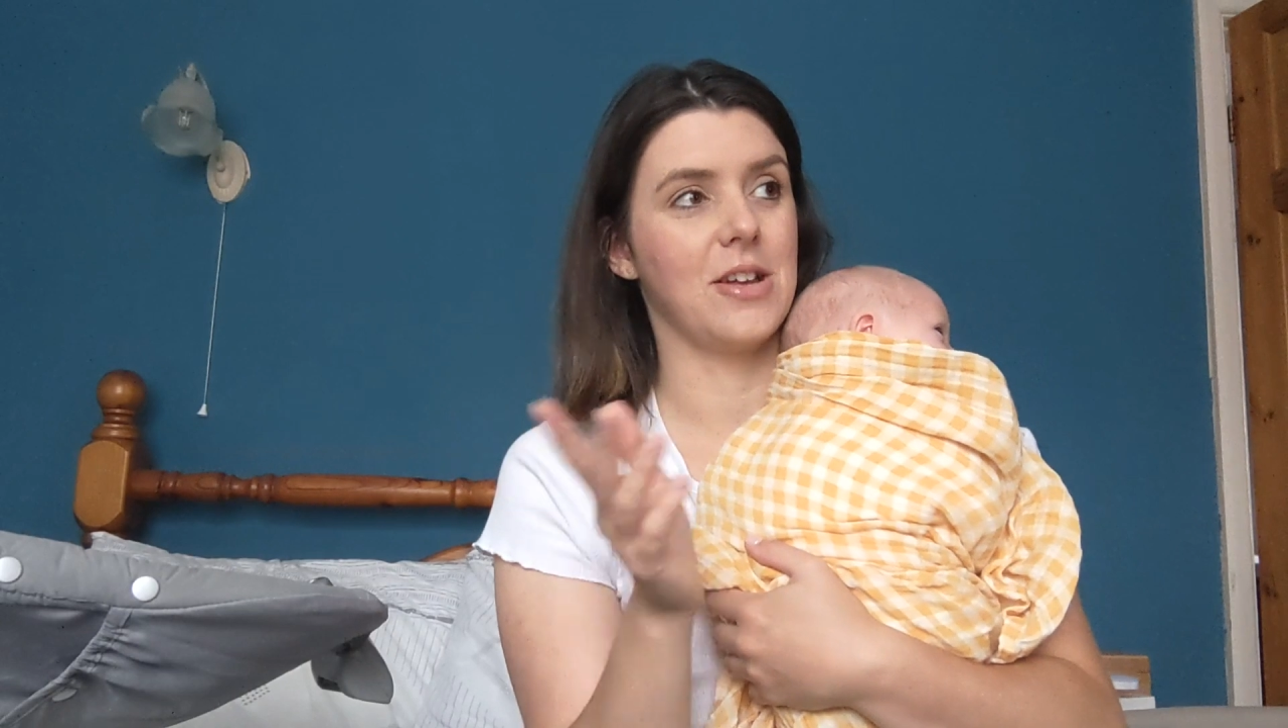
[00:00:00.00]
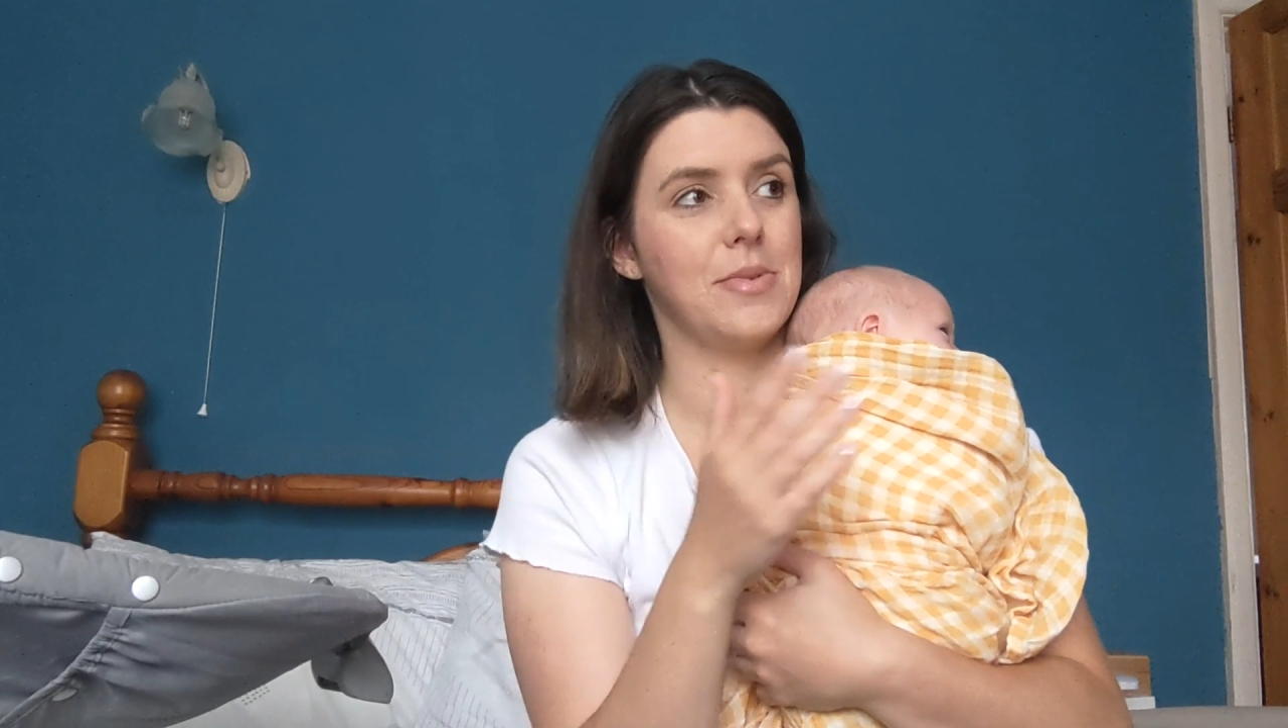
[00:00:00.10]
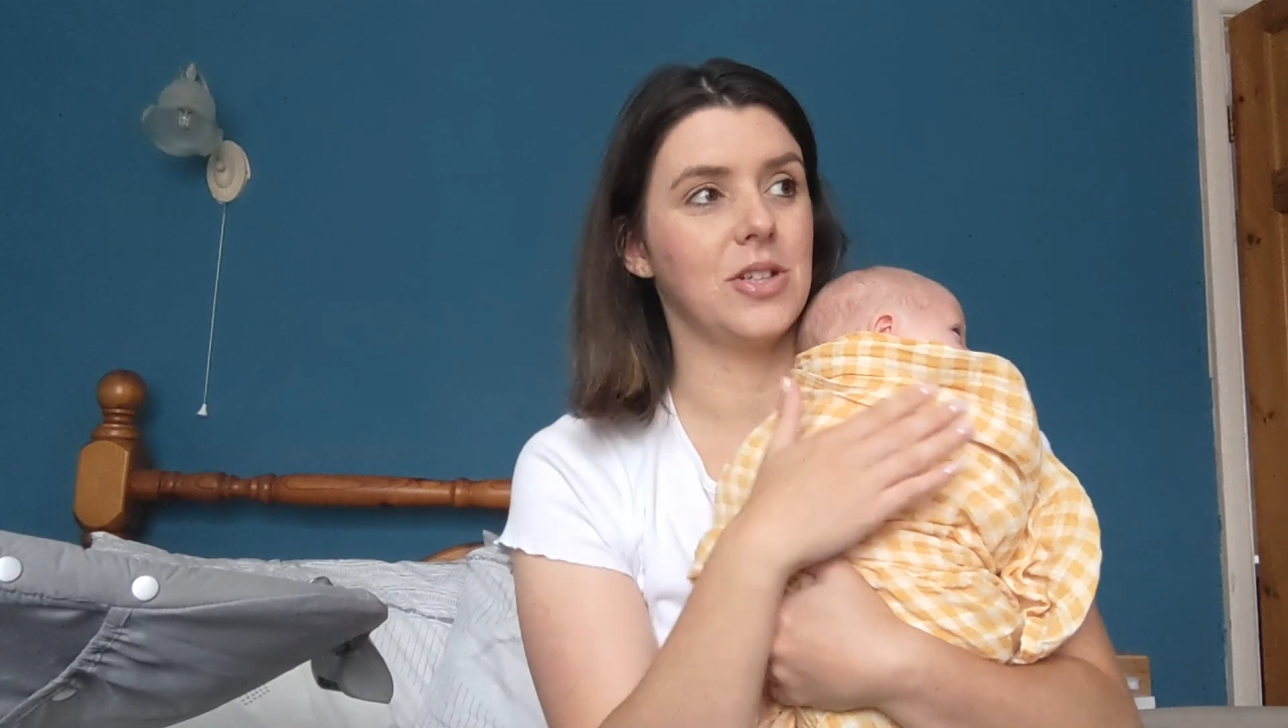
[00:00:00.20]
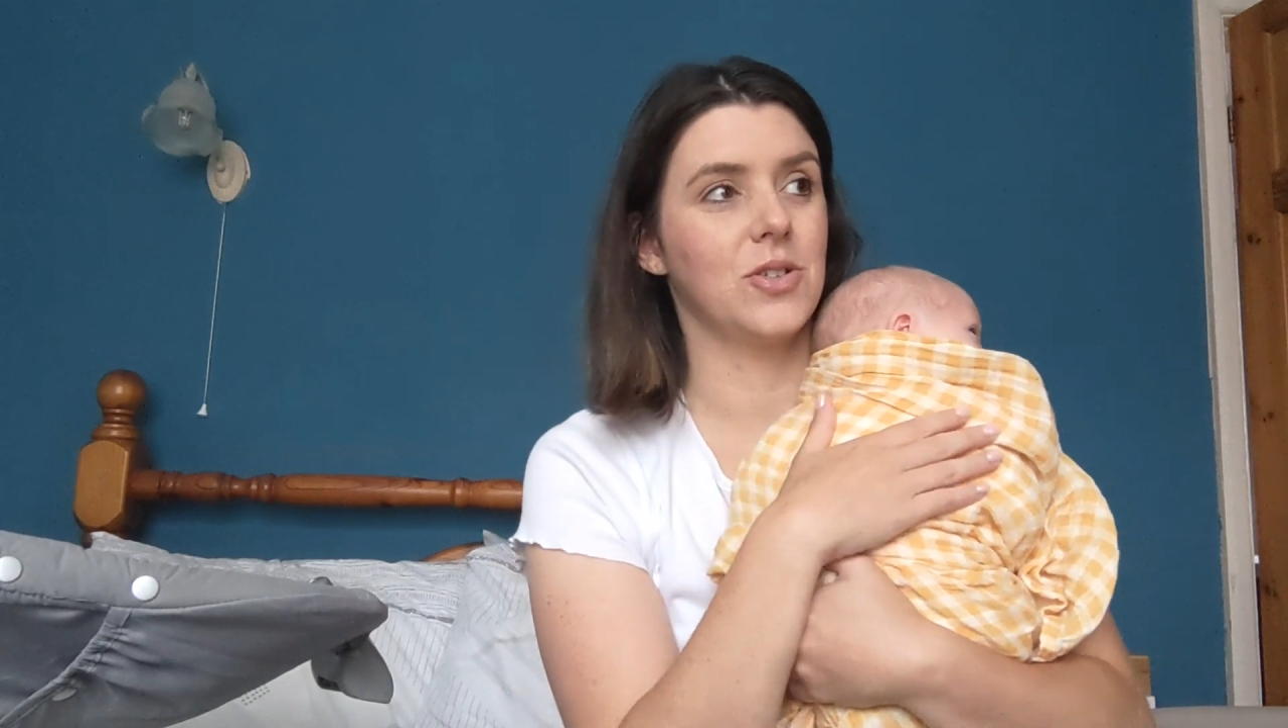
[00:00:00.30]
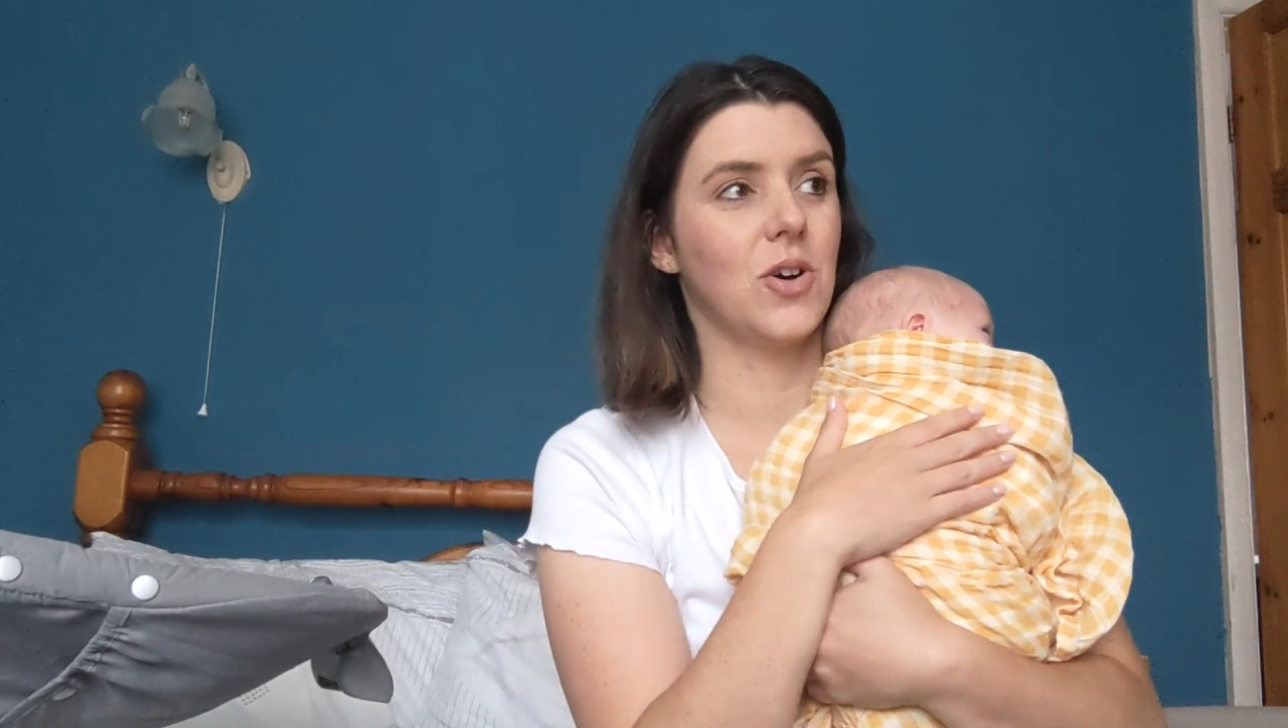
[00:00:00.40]
the
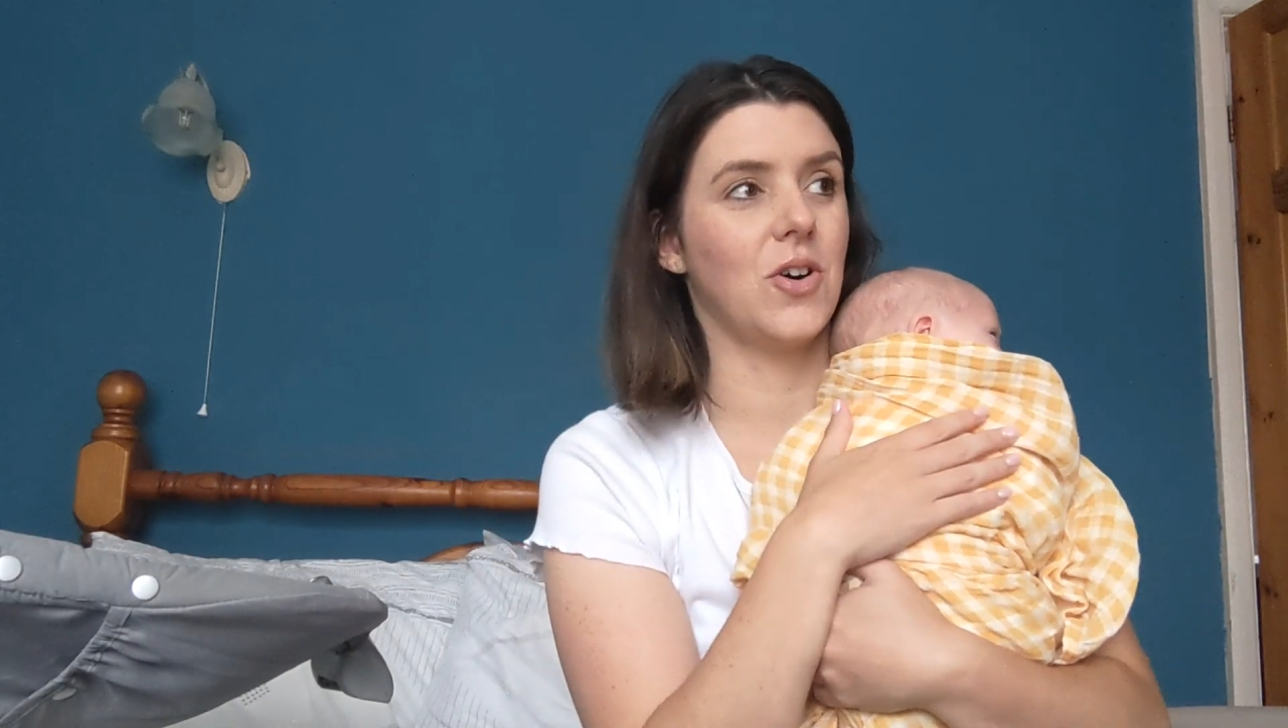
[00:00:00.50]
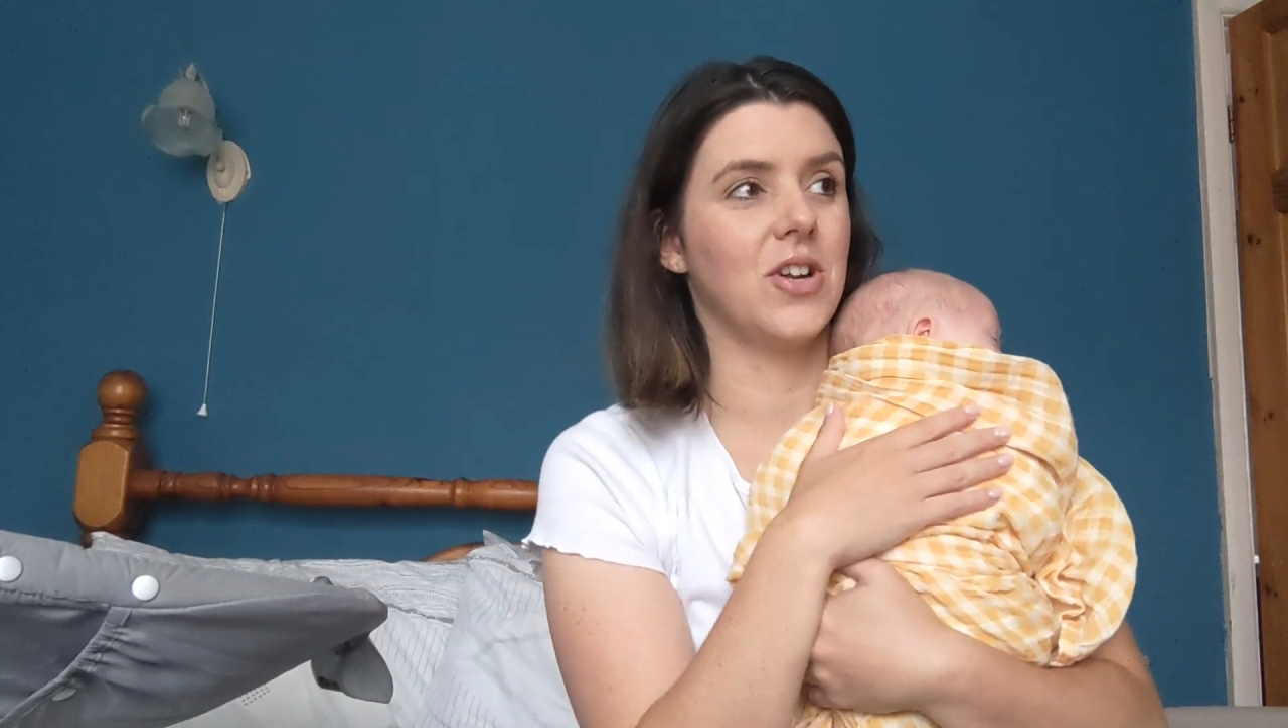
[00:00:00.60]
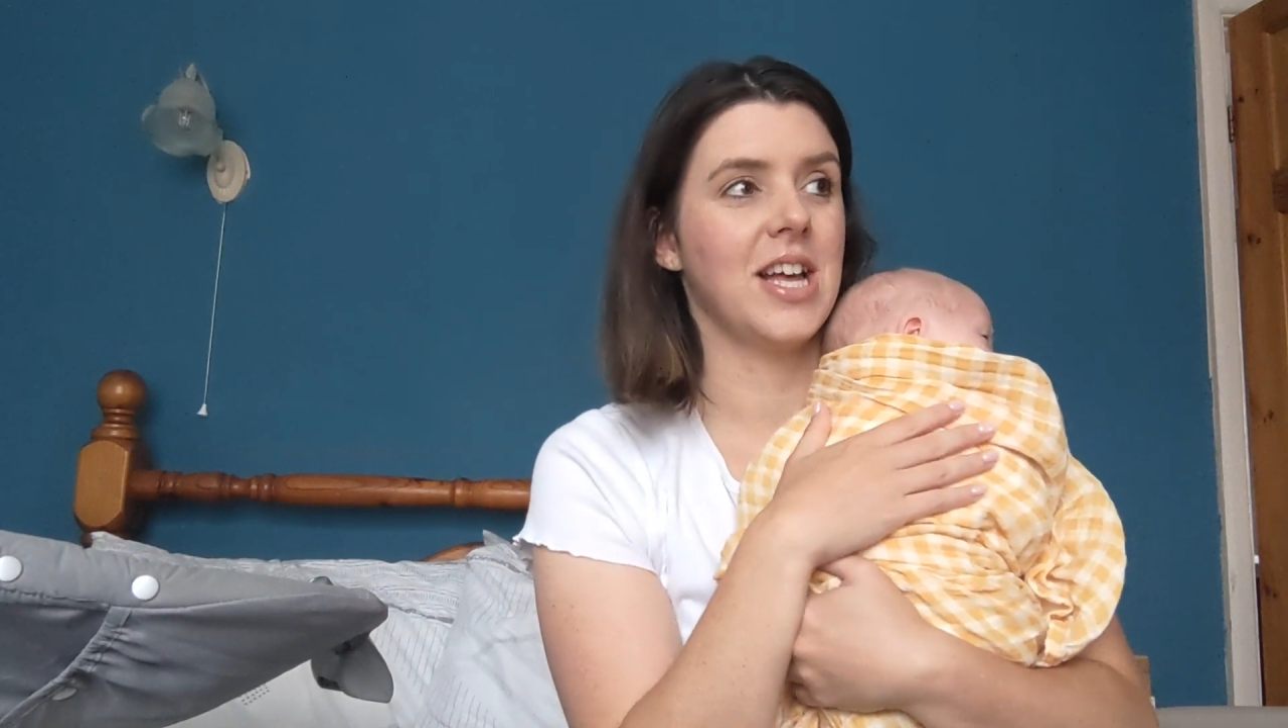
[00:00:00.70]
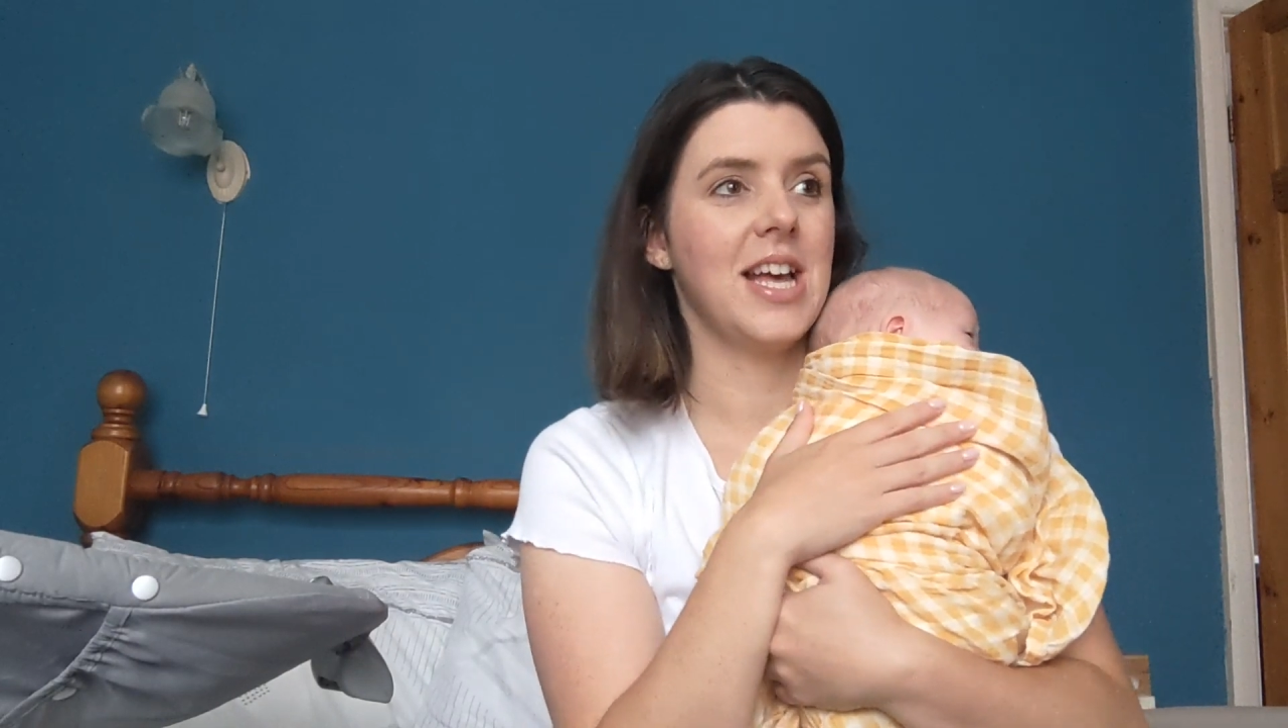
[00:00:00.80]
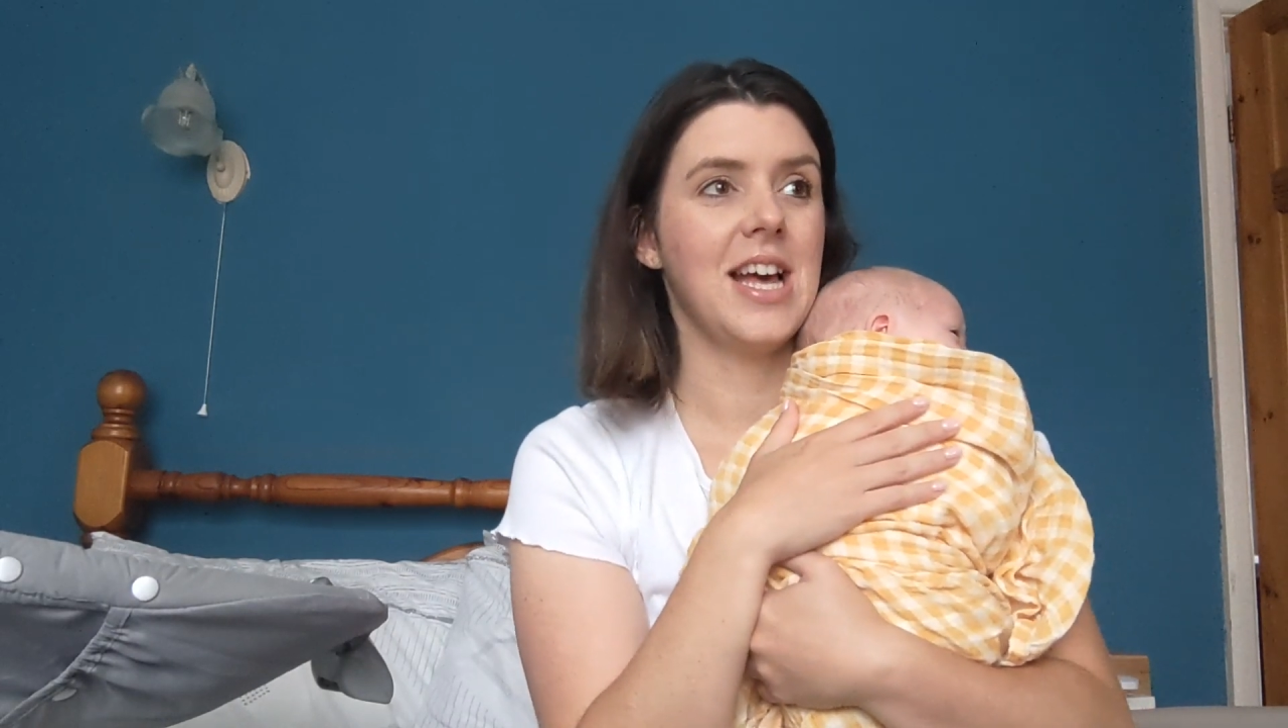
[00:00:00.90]
umbilical cord,